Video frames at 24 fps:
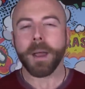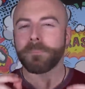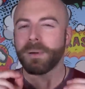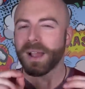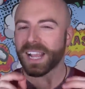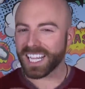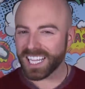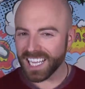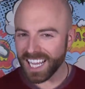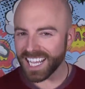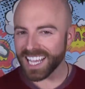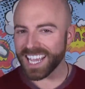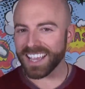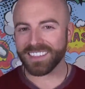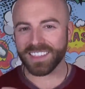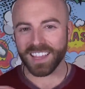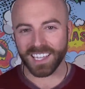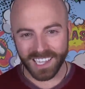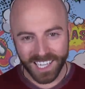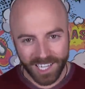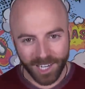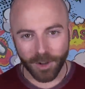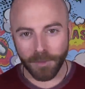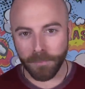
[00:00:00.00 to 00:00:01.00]
by clicking
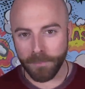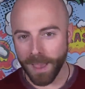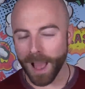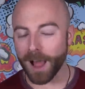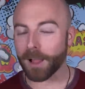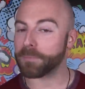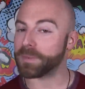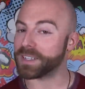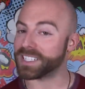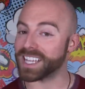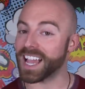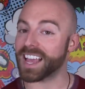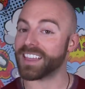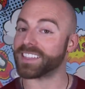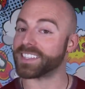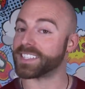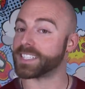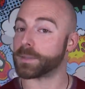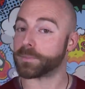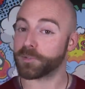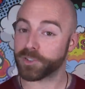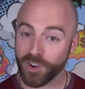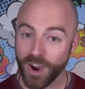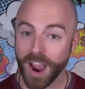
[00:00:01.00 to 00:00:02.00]
the little bell beside the
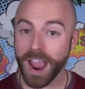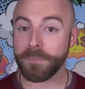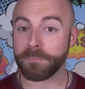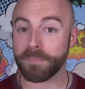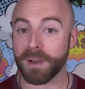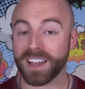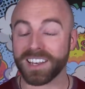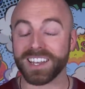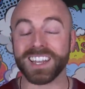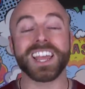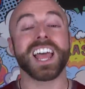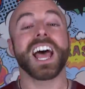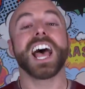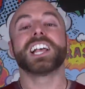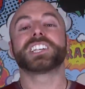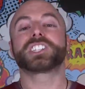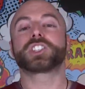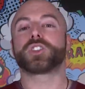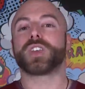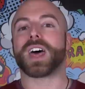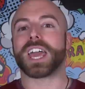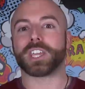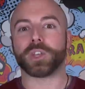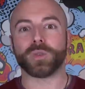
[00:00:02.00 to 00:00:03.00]
subscribe button
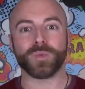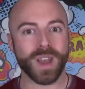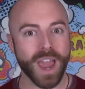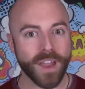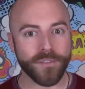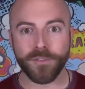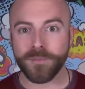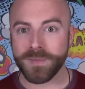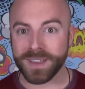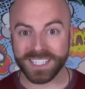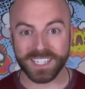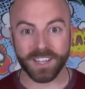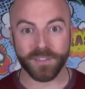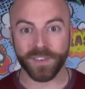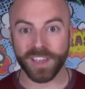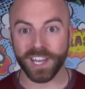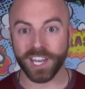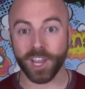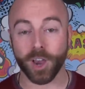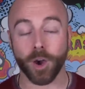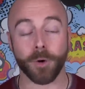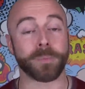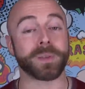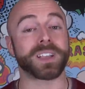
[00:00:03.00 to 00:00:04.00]
so that you never miss a video,